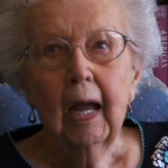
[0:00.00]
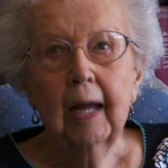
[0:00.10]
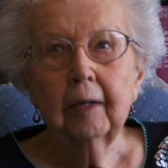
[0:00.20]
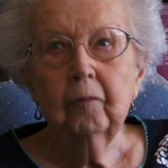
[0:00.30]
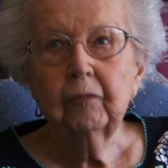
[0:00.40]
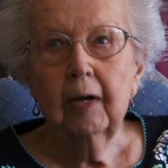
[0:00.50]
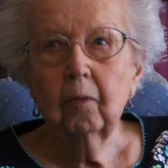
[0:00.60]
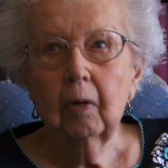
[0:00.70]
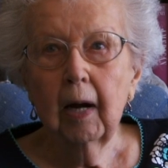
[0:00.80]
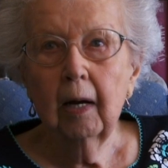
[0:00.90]
and if they
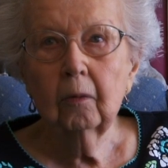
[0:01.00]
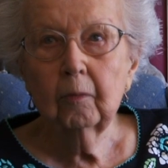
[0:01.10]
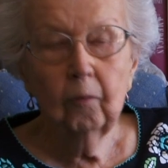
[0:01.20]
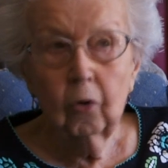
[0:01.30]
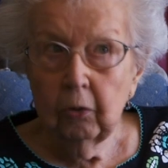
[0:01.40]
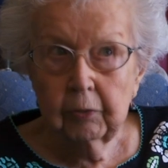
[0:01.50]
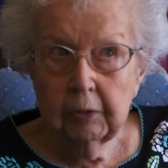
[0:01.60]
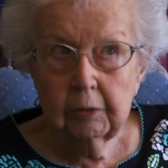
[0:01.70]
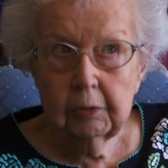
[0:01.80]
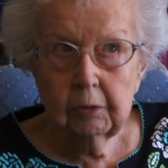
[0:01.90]
were out more
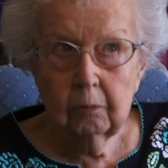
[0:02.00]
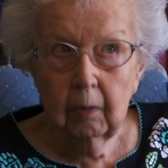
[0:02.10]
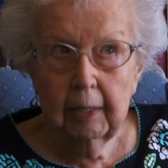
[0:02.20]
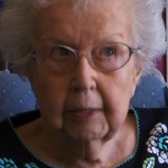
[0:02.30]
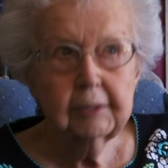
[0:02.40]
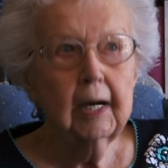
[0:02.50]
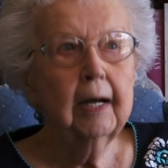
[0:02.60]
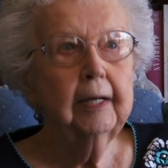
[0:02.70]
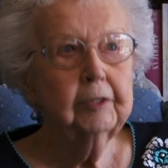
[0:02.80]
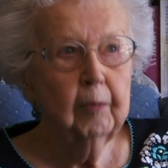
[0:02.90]
than two weeks,
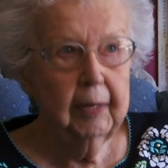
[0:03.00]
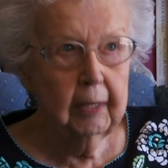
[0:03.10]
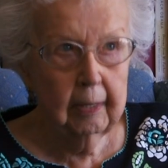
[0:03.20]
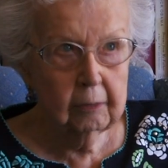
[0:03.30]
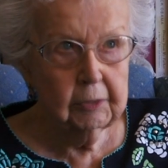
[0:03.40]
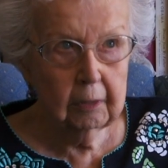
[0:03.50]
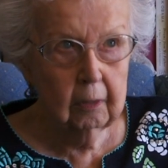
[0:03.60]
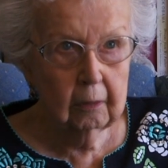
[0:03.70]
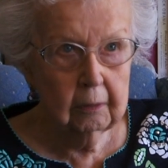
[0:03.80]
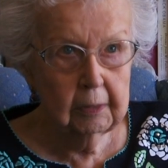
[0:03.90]
I had to make a house
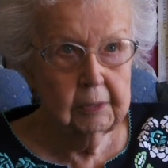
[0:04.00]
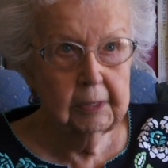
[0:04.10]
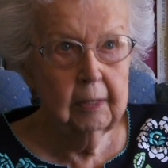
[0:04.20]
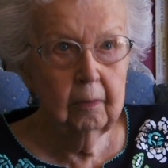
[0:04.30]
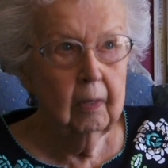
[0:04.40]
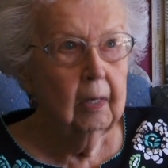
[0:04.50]
call to see